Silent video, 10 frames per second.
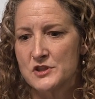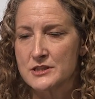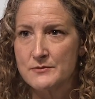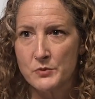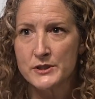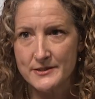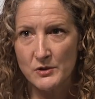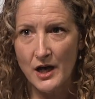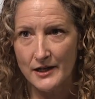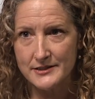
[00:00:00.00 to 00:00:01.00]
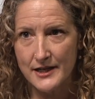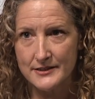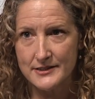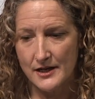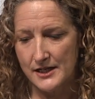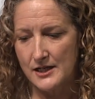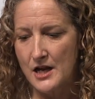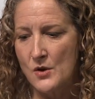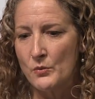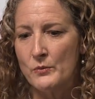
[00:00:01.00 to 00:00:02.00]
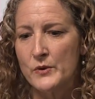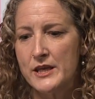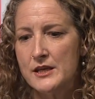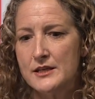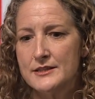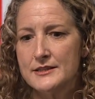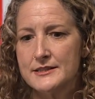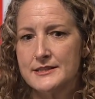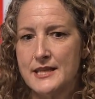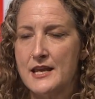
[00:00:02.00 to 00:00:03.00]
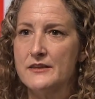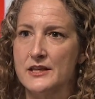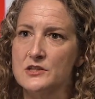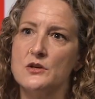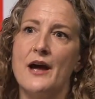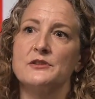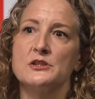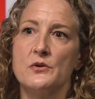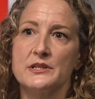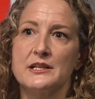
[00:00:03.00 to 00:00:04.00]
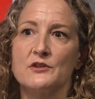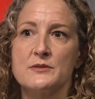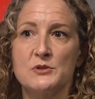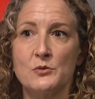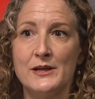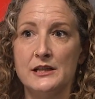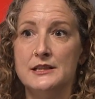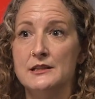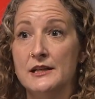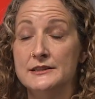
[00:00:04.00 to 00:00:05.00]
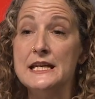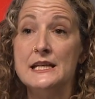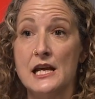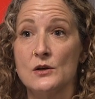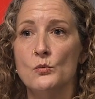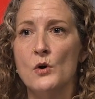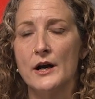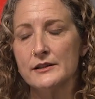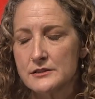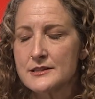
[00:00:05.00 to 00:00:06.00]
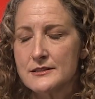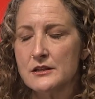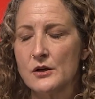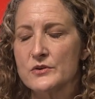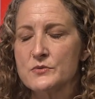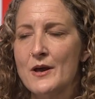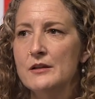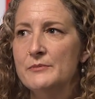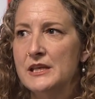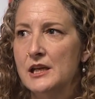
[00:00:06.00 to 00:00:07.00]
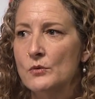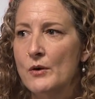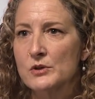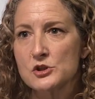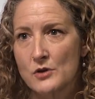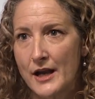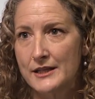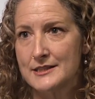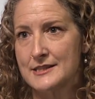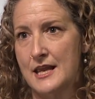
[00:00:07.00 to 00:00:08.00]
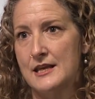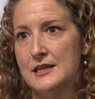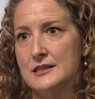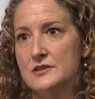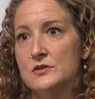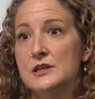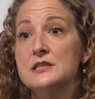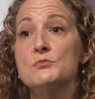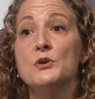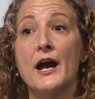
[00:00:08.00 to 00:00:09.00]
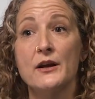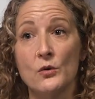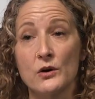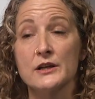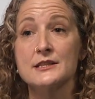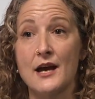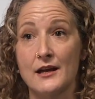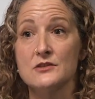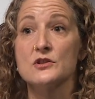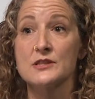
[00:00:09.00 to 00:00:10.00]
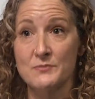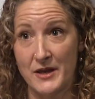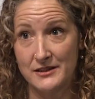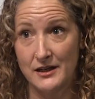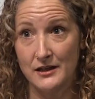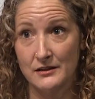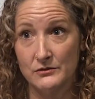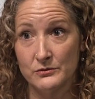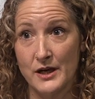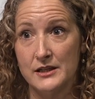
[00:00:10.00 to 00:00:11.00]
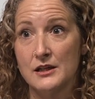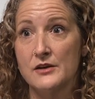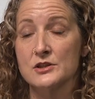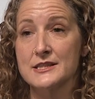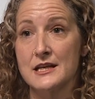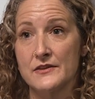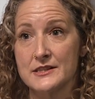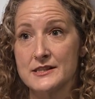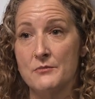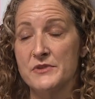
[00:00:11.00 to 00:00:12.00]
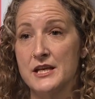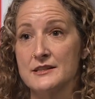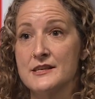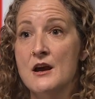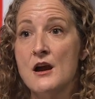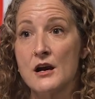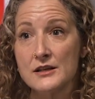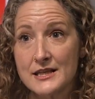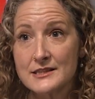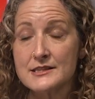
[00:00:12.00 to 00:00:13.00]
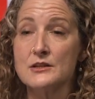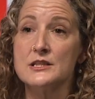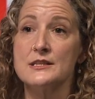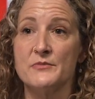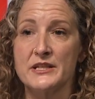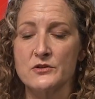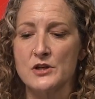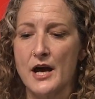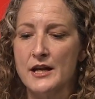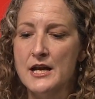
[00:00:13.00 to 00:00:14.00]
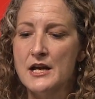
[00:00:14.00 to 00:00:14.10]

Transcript: just to put some context on it, when we say this, you have to know the difference between a need and a want. It's, you know, it's well-meaning. What we're trying to say is you need to prioritize your spending, right? And understand that some things are necessary, some things are not.